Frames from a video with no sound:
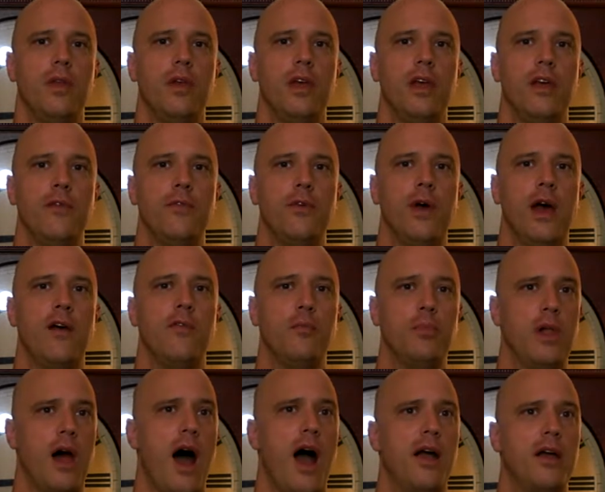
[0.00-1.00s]
If you have
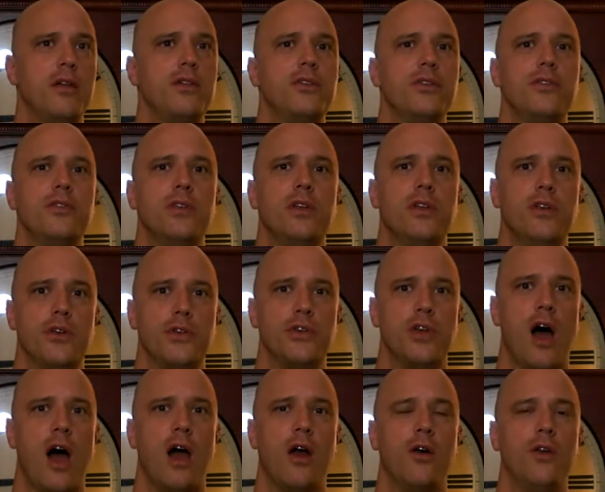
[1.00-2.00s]
blockages in your
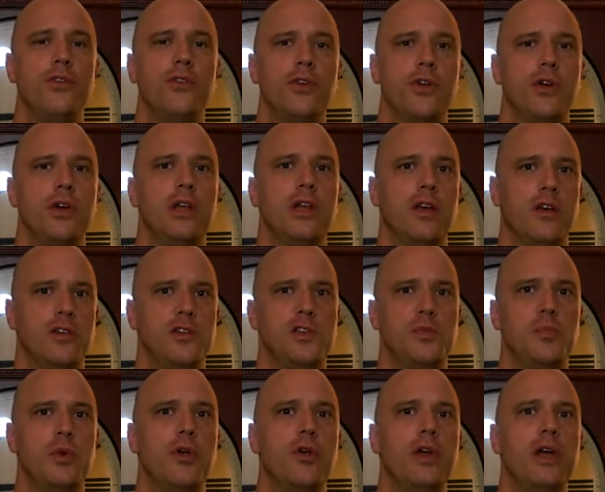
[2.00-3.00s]
chakras, you're going to
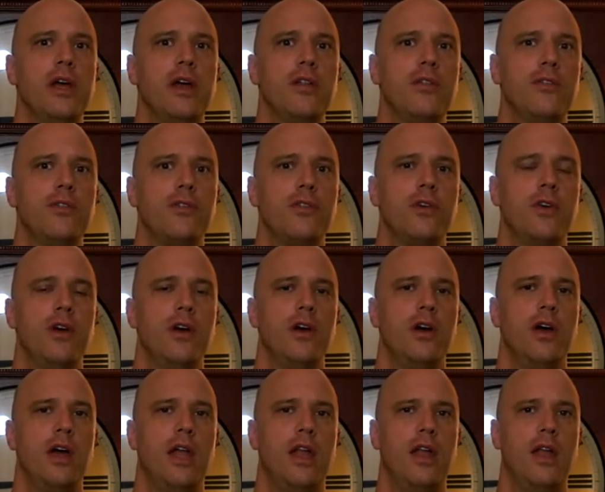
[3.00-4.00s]
experience,
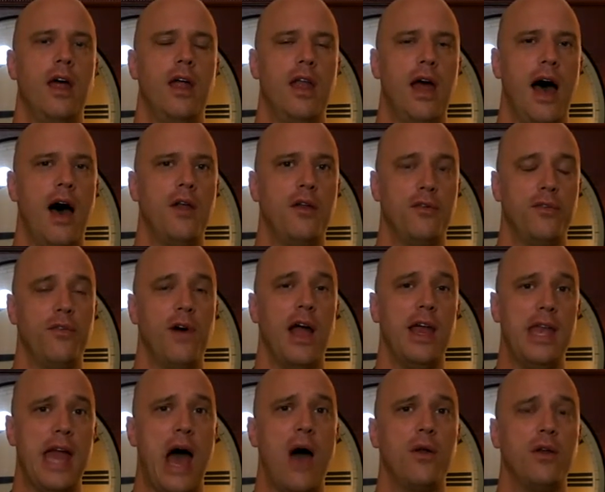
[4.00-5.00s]
and how to
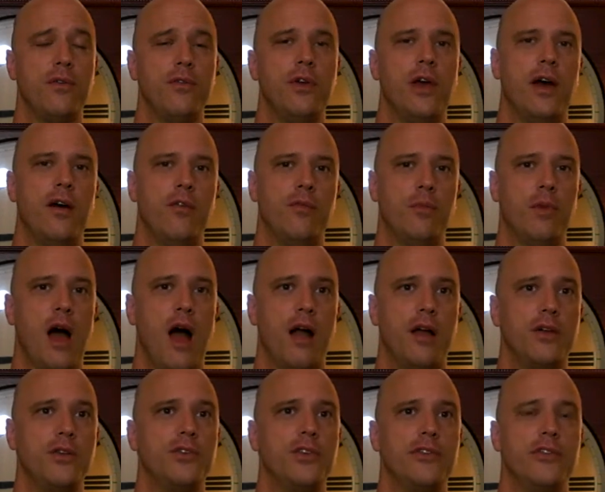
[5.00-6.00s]
find out if you have
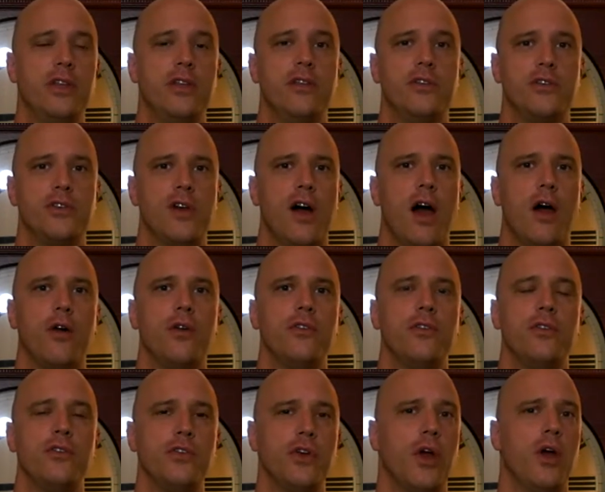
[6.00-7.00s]
blockages in your
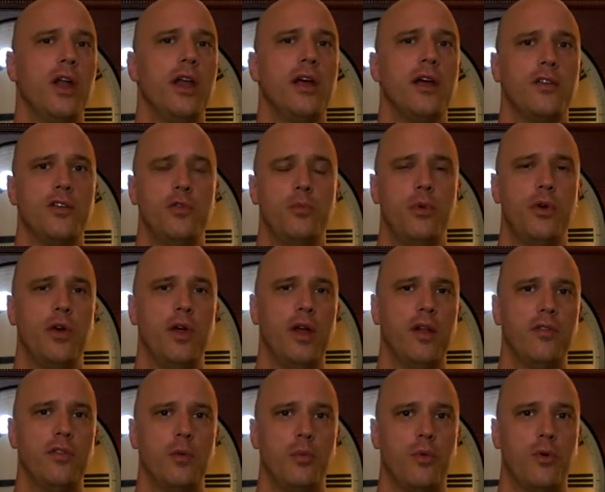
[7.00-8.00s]
chakras is you're going to
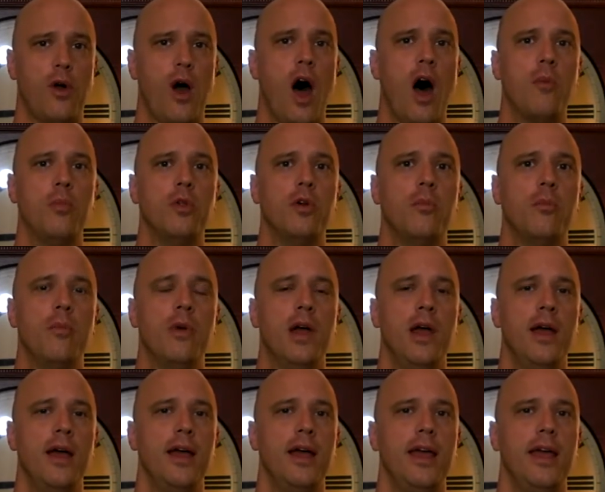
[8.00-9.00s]
experience a problem
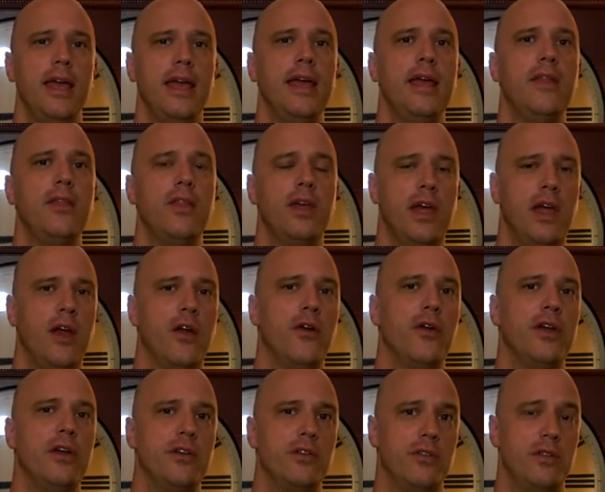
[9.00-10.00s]
in the
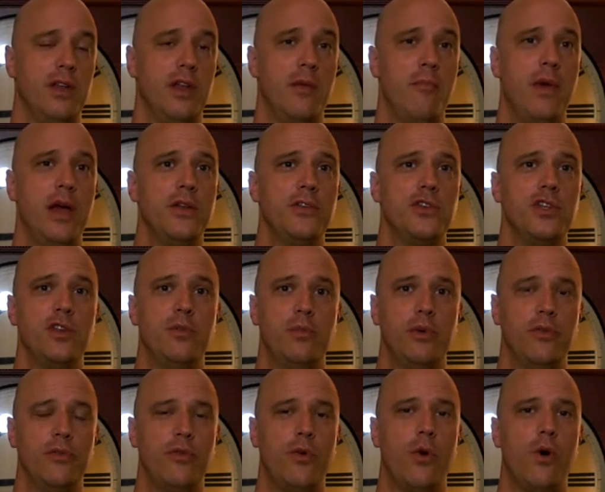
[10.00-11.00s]
areas that I mentioned
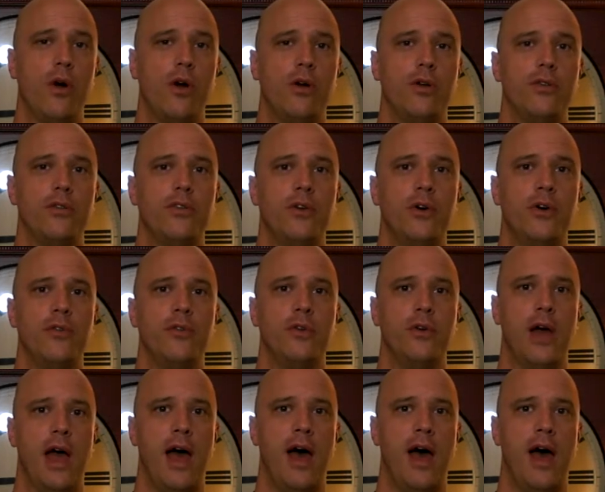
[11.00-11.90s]
before. So if you